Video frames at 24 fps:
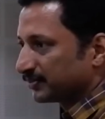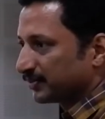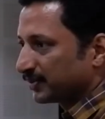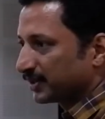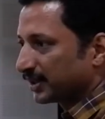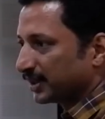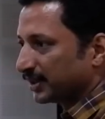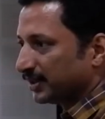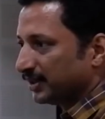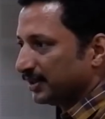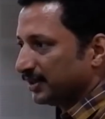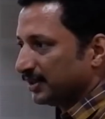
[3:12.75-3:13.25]

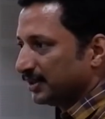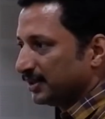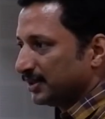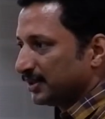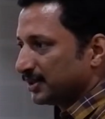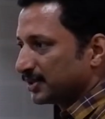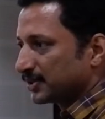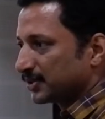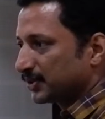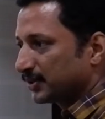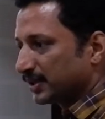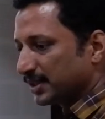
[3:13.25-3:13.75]
Okay,
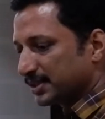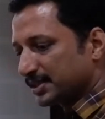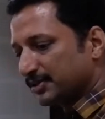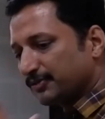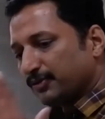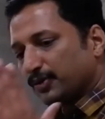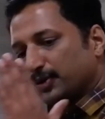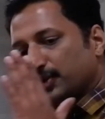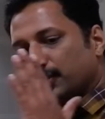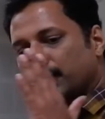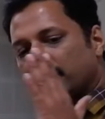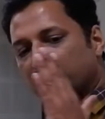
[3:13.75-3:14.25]
so there's a
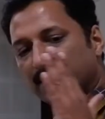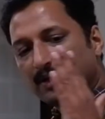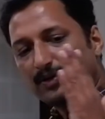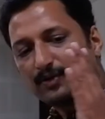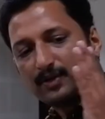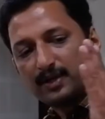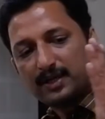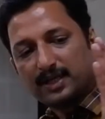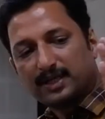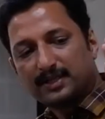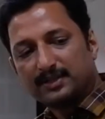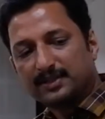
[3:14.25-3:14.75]

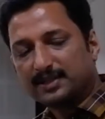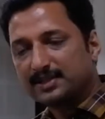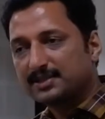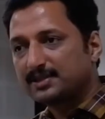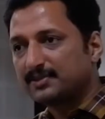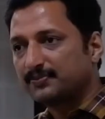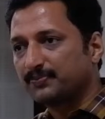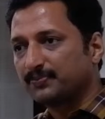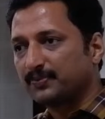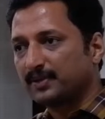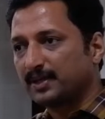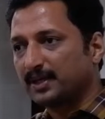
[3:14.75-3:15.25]
photodiode like
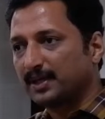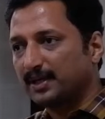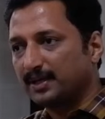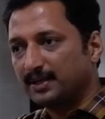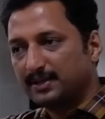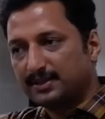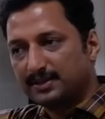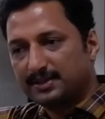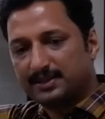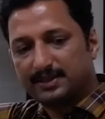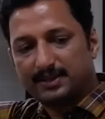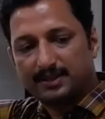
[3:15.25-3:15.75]
this,
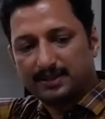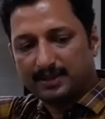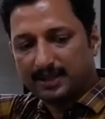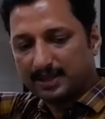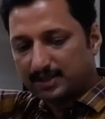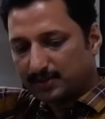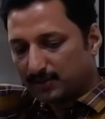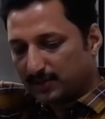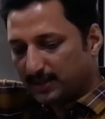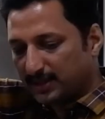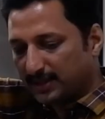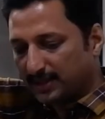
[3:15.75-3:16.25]
and
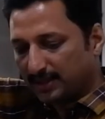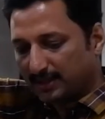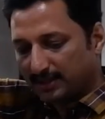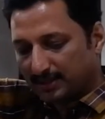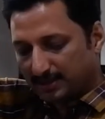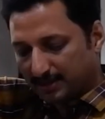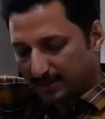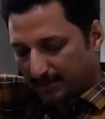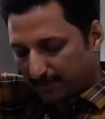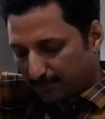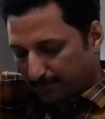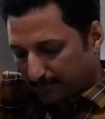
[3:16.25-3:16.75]
naturally,
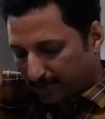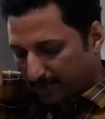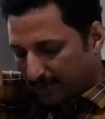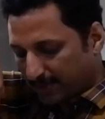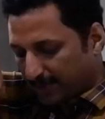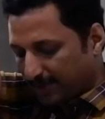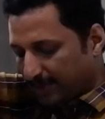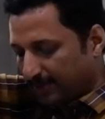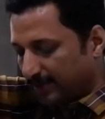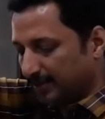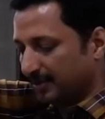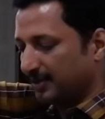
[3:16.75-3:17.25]
if
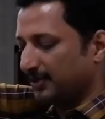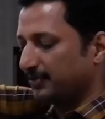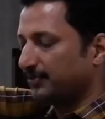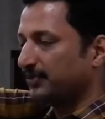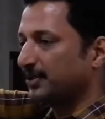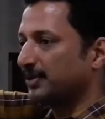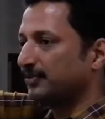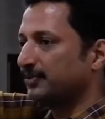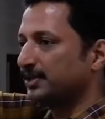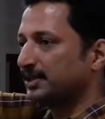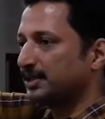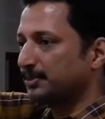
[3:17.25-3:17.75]

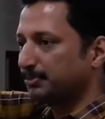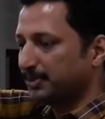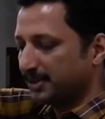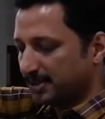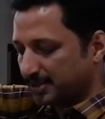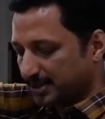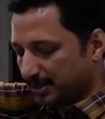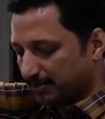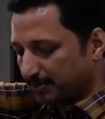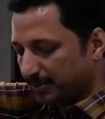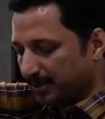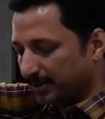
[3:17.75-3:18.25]
the tip
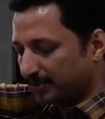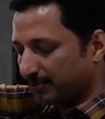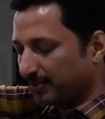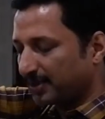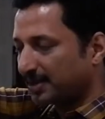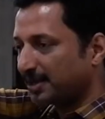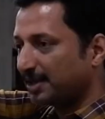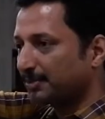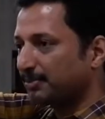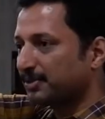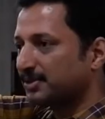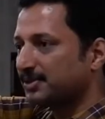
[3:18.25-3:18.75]
is jumping,
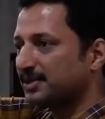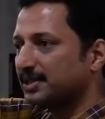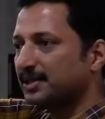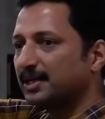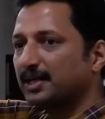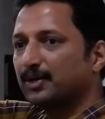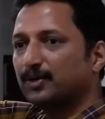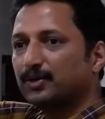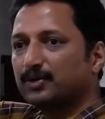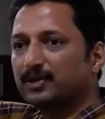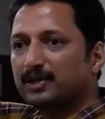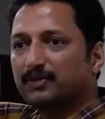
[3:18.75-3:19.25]
what happens? The
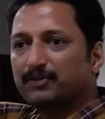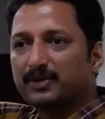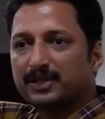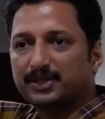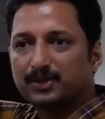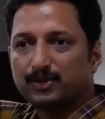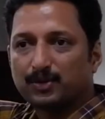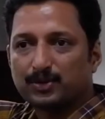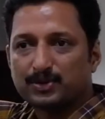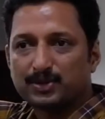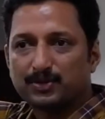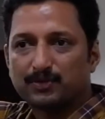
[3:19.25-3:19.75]
diode
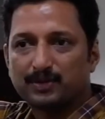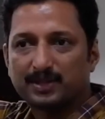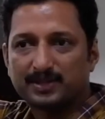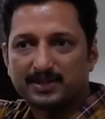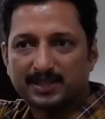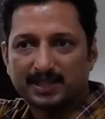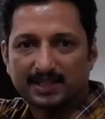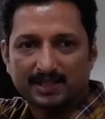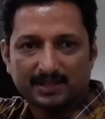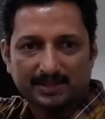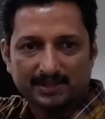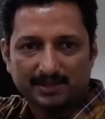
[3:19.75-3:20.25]
deflection also will
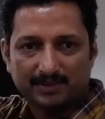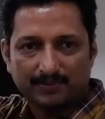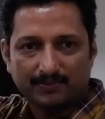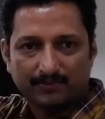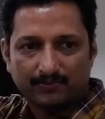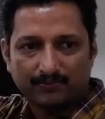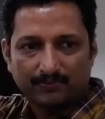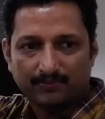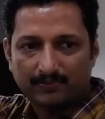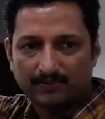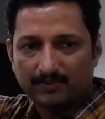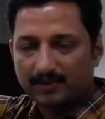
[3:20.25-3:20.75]
change.
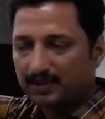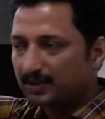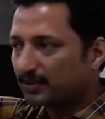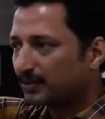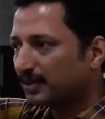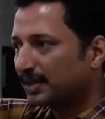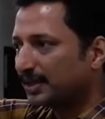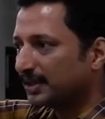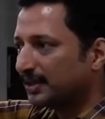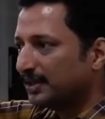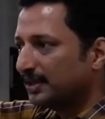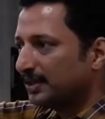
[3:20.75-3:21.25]

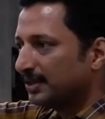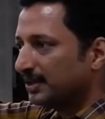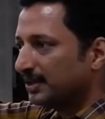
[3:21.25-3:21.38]
Okay.